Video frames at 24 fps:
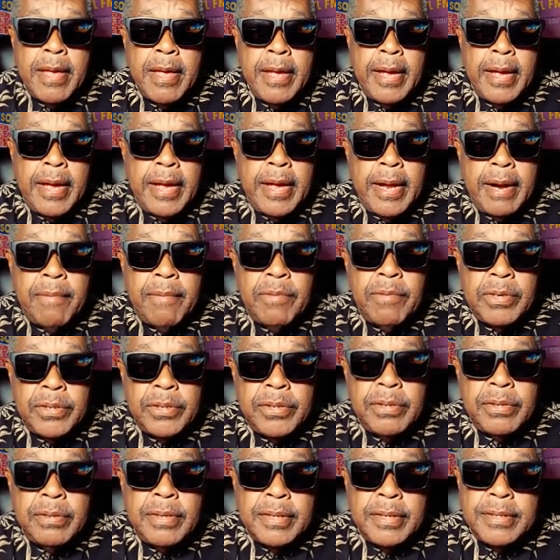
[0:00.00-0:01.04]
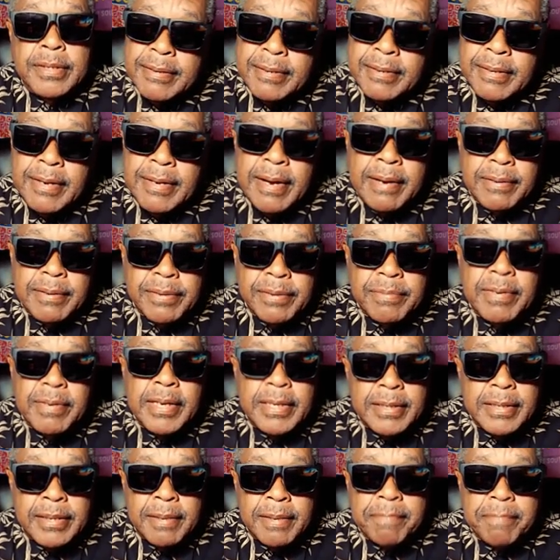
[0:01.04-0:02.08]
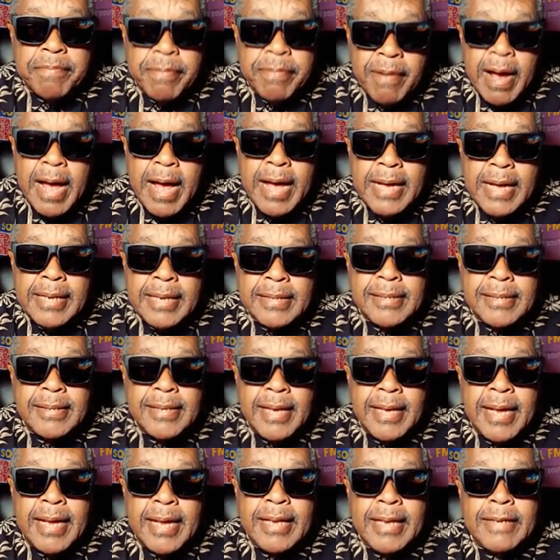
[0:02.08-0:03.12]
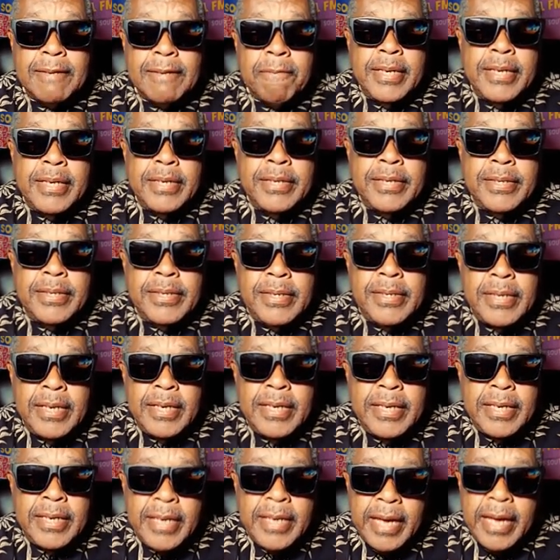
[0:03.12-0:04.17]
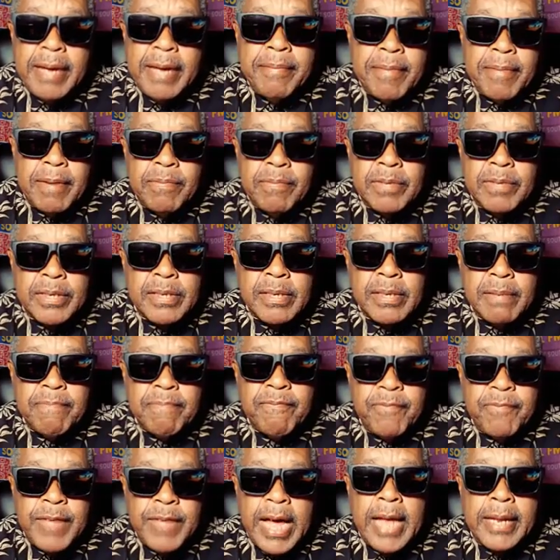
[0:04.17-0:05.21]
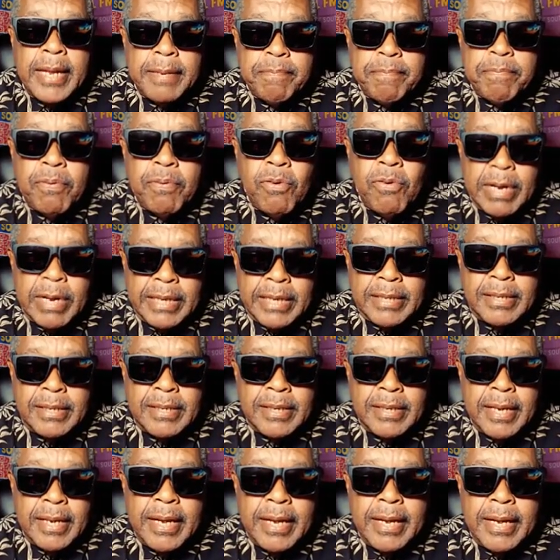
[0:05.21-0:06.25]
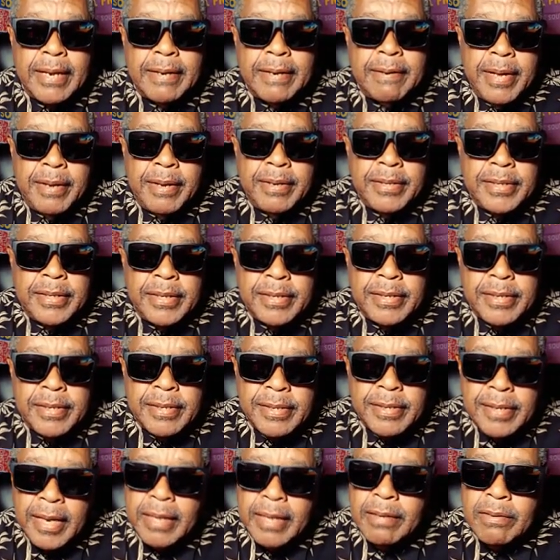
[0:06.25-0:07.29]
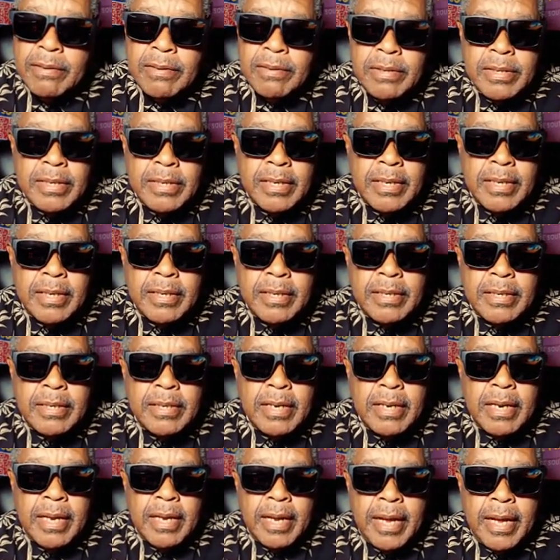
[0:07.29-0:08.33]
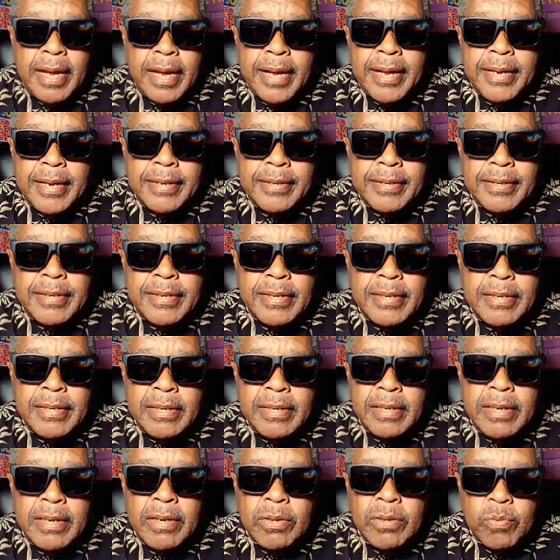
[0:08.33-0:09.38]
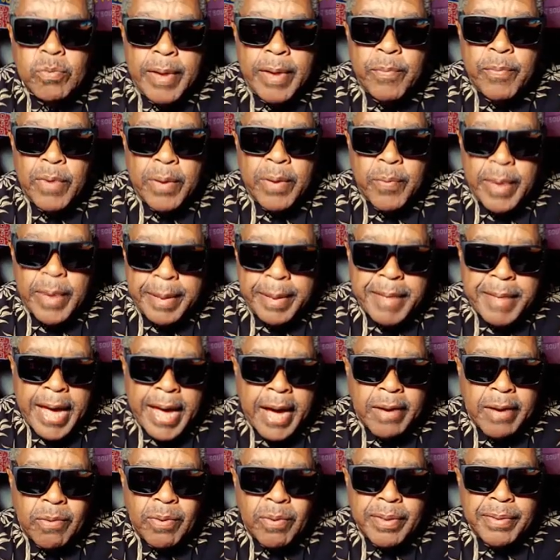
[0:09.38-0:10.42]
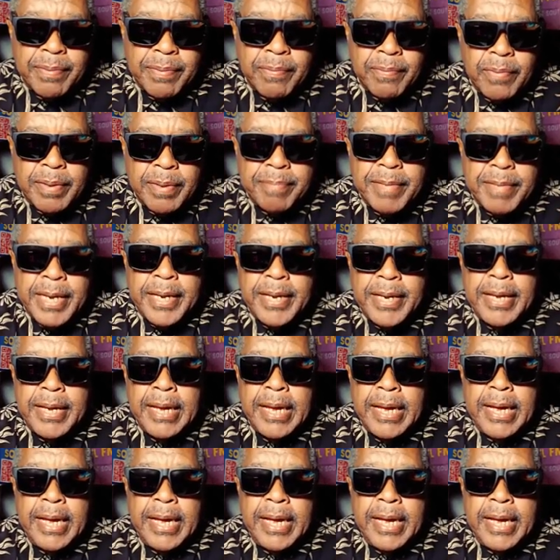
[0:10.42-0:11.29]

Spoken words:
And I want you to, I was really surprised that she came up with some valid points. And she's a St. Louisan, and she goes way, way, way back with me.